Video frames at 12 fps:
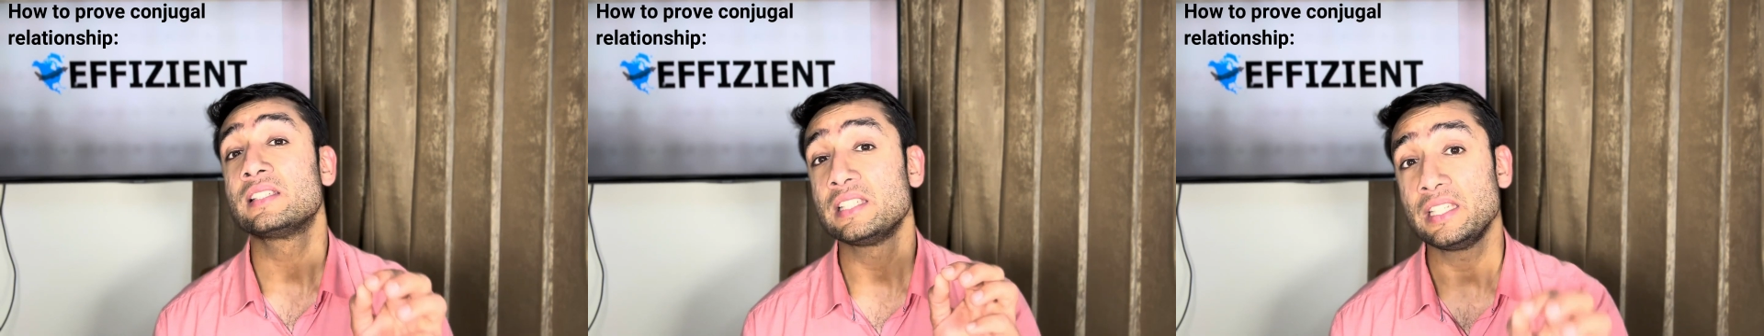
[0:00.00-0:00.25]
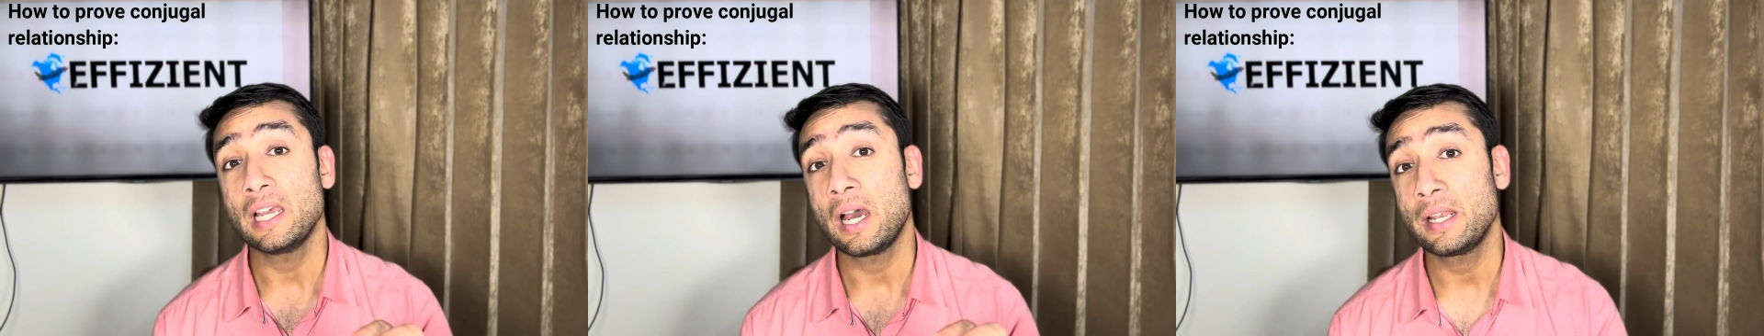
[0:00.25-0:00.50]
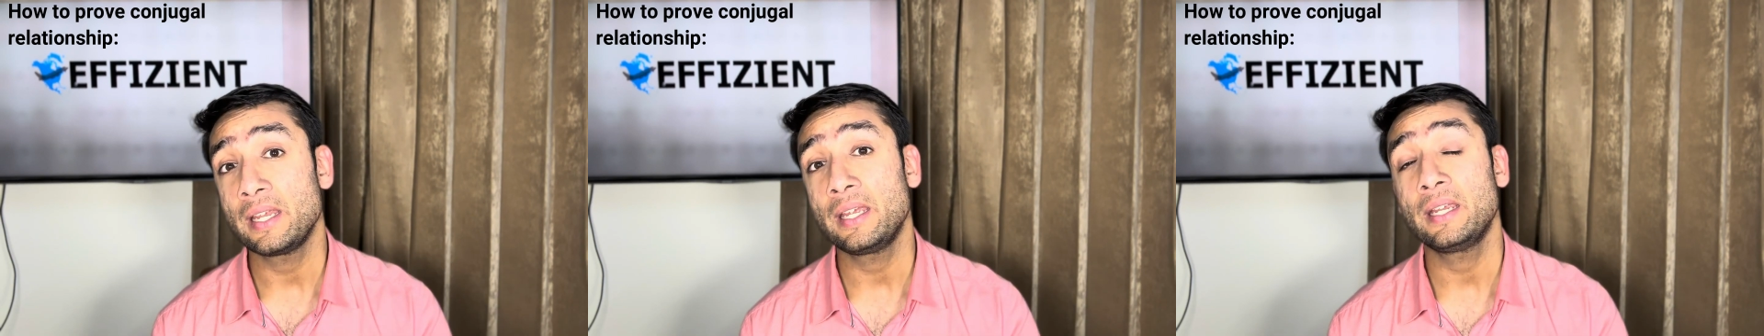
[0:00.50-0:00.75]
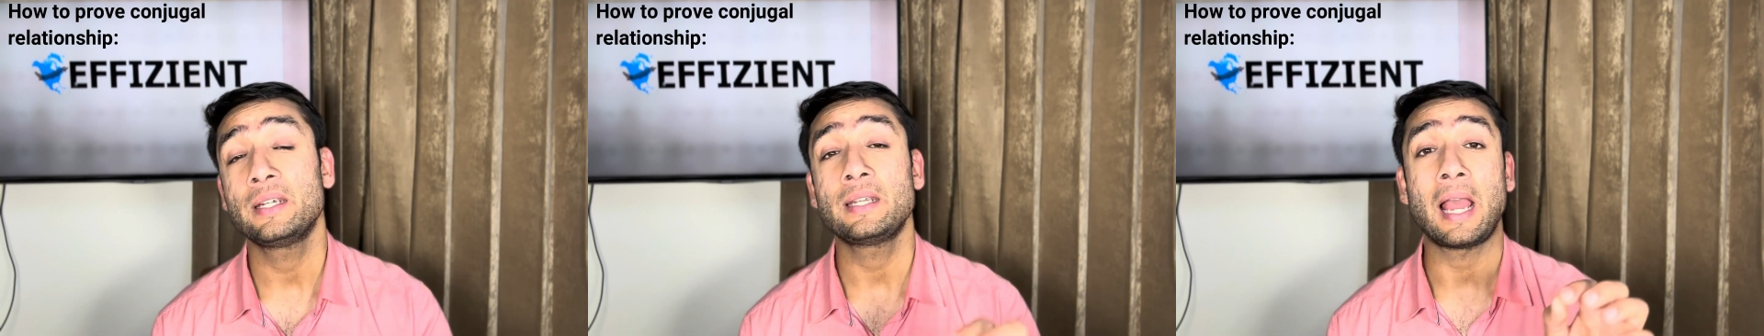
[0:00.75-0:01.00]

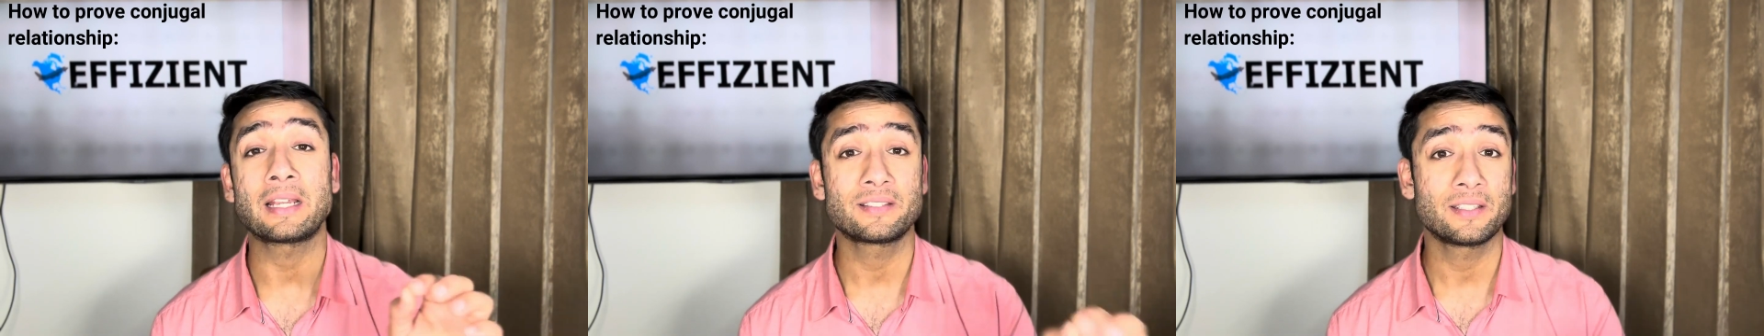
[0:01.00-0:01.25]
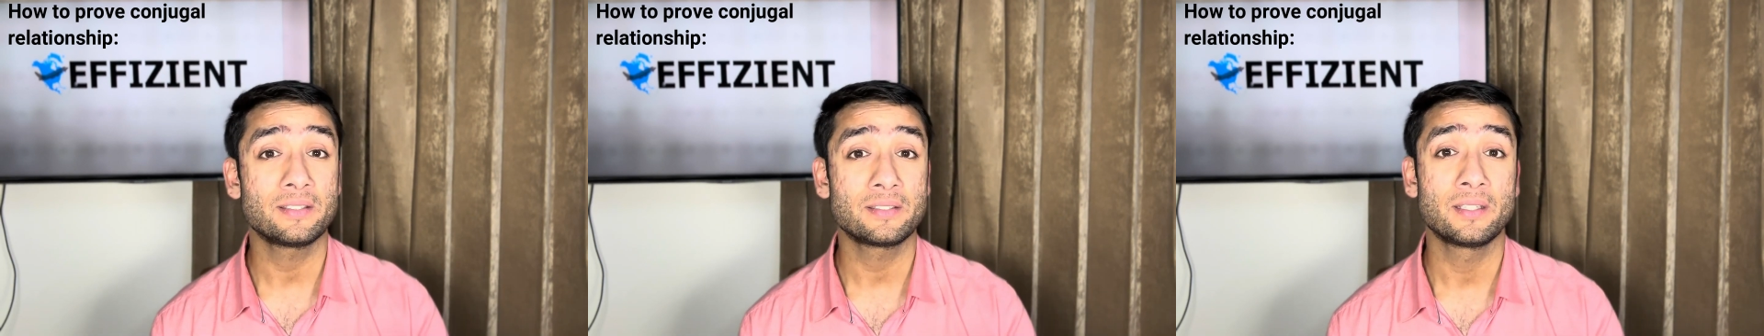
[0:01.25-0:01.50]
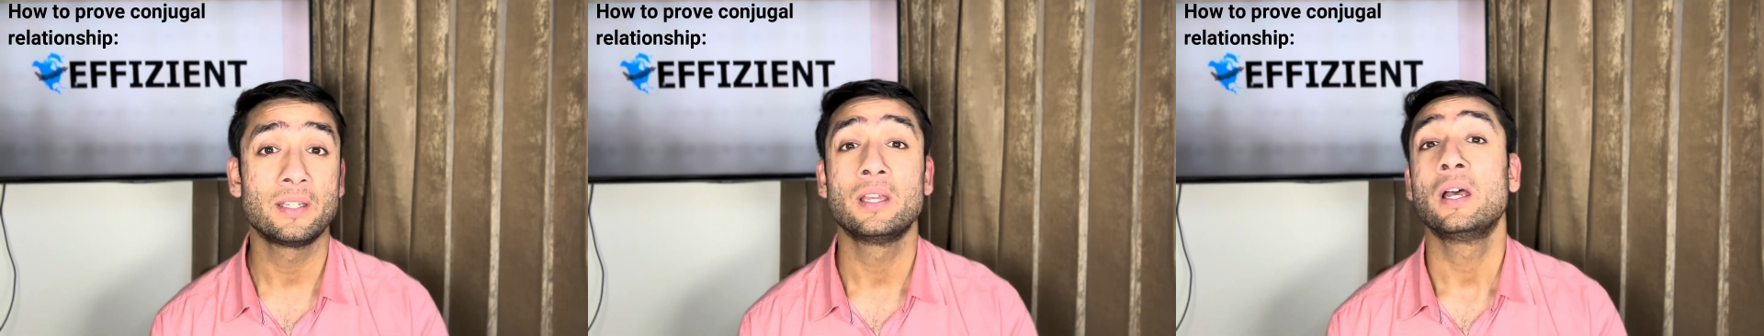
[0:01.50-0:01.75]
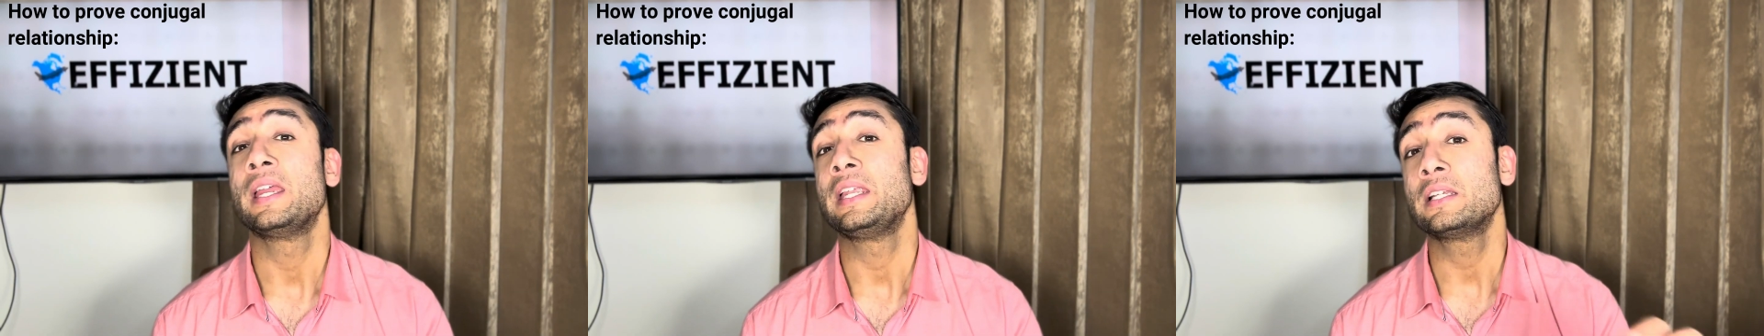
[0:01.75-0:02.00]
CRA taxes,
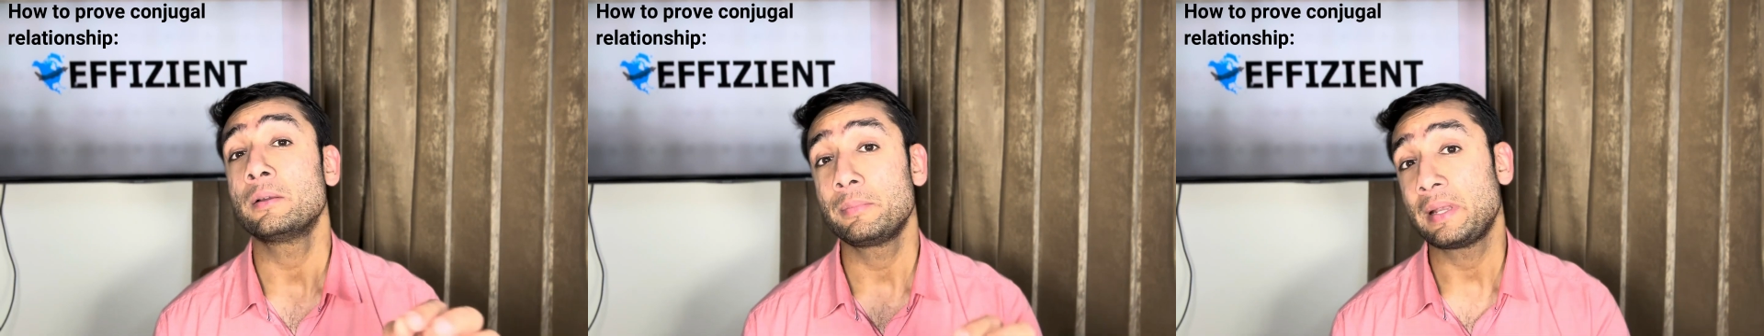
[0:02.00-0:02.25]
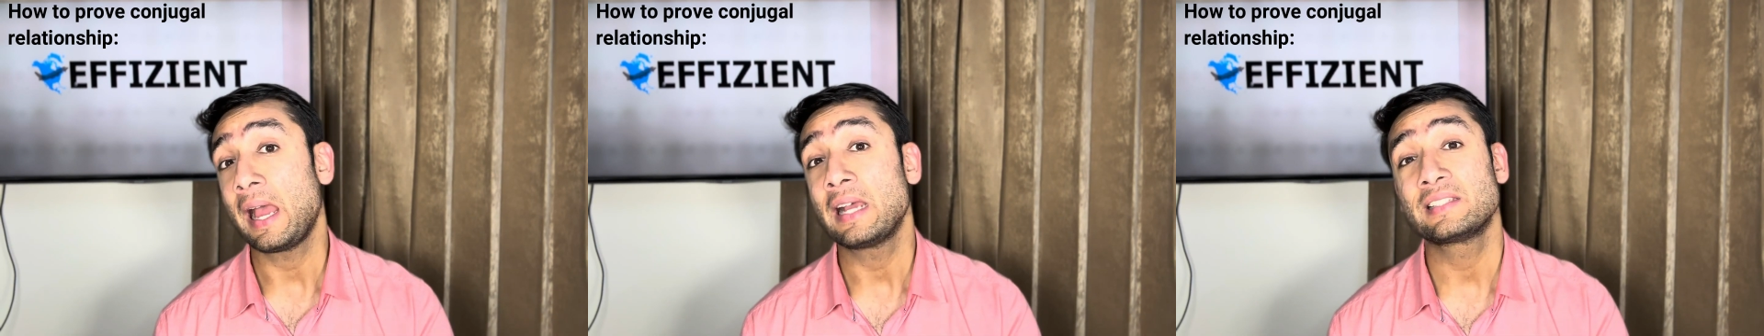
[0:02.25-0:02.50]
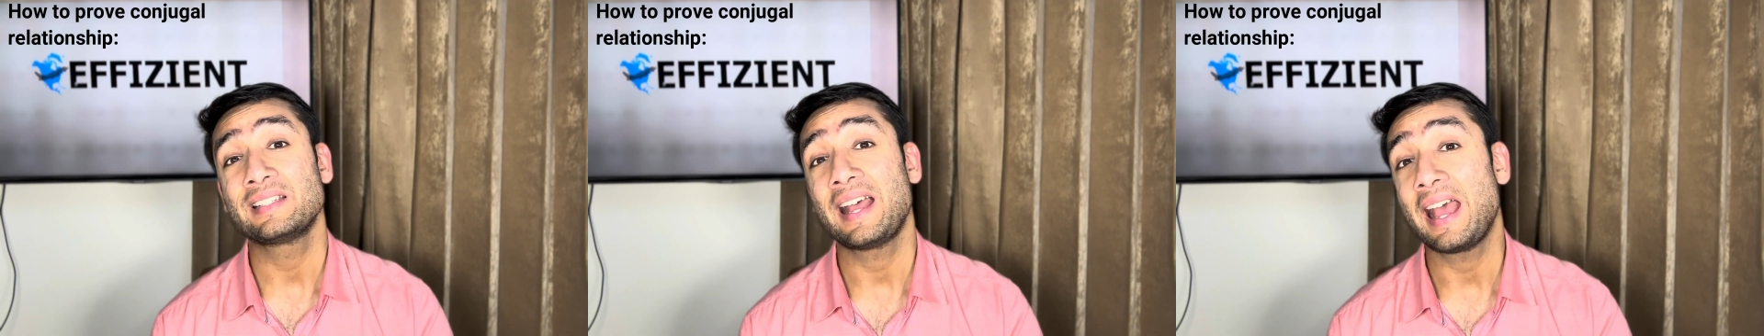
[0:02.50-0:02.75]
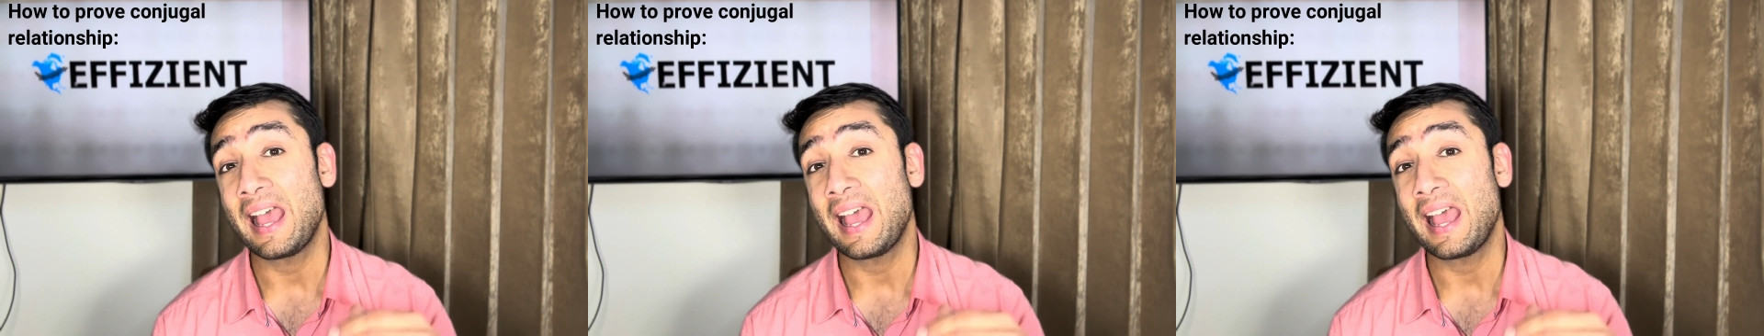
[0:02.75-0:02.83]
income tax,